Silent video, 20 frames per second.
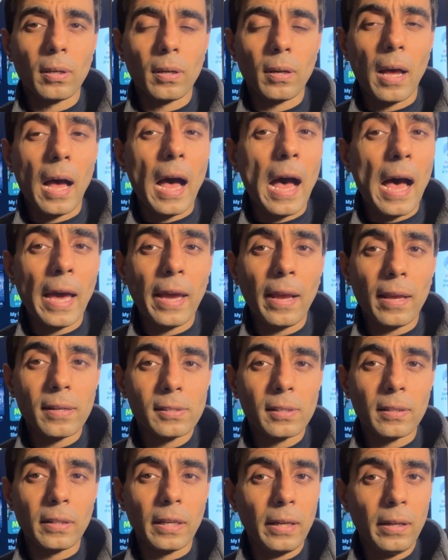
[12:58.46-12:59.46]
uh, I,
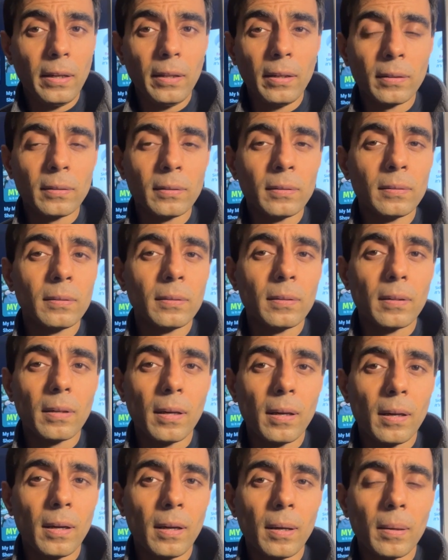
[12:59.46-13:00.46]
as an Indian
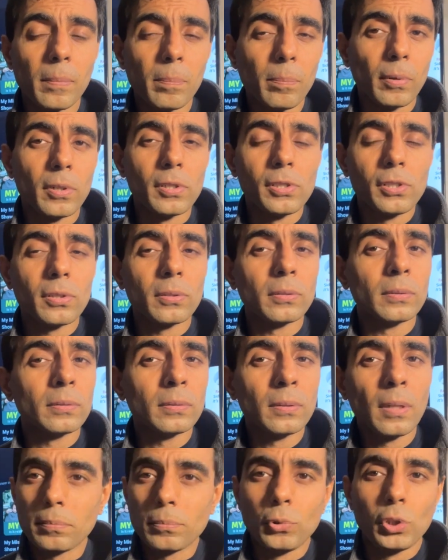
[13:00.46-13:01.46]
uh,
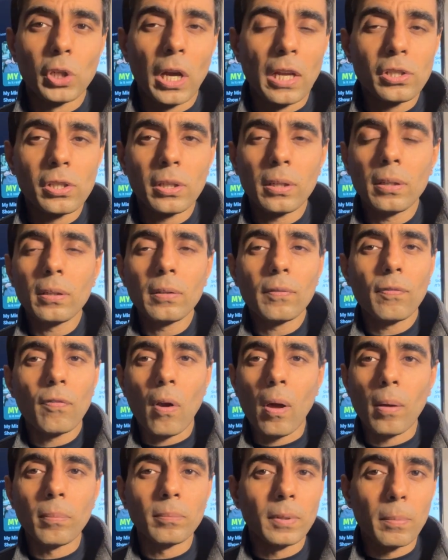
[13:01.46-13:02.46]
person, judging
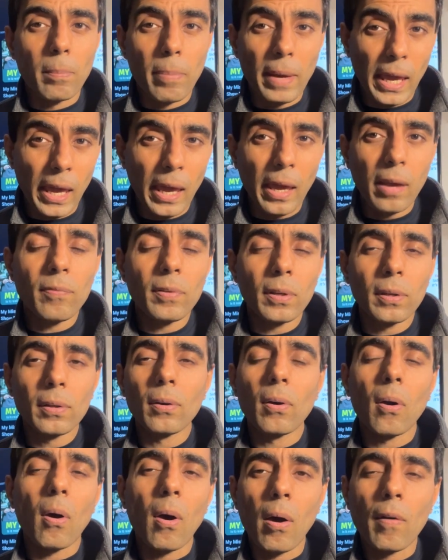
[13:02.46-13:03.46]
from the
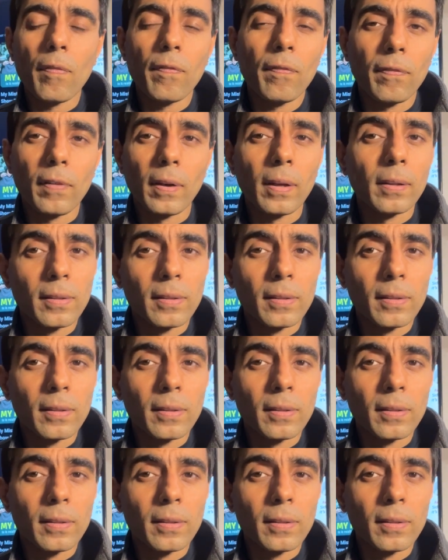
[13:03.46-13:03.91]
behavior of uh,